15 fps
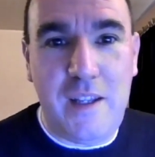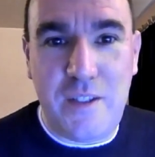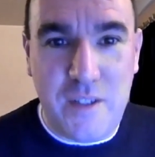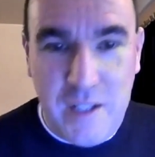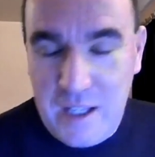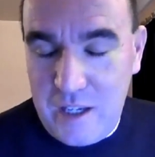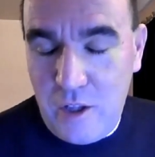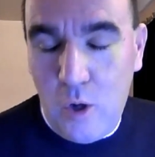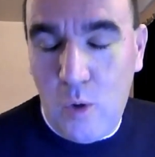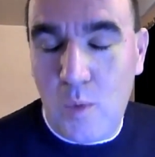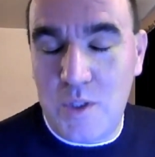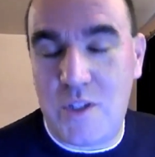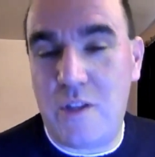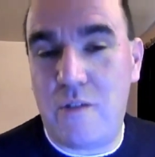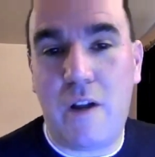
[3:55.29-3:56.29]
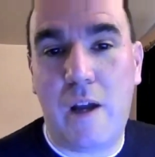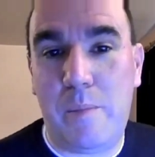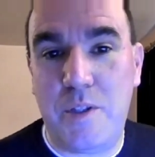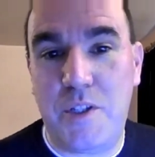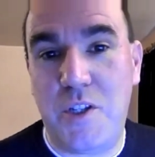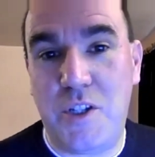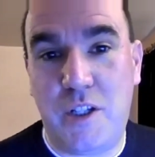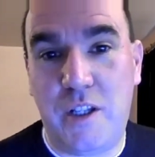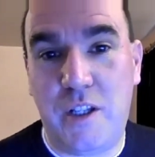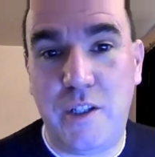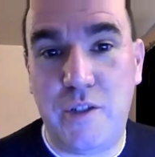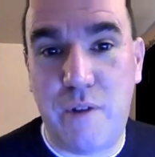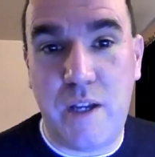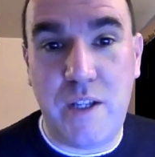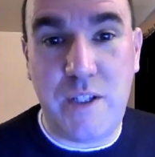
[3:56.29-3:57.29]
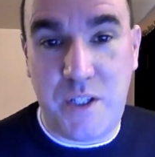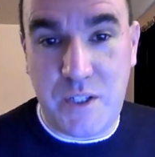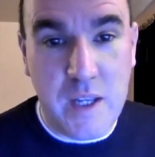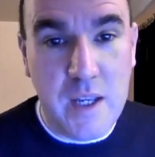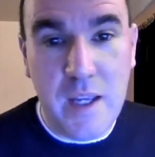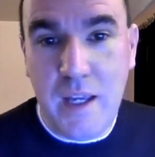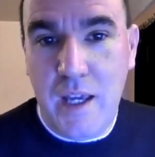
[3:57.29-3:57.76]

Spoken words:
He's nearly always in the right position in these races.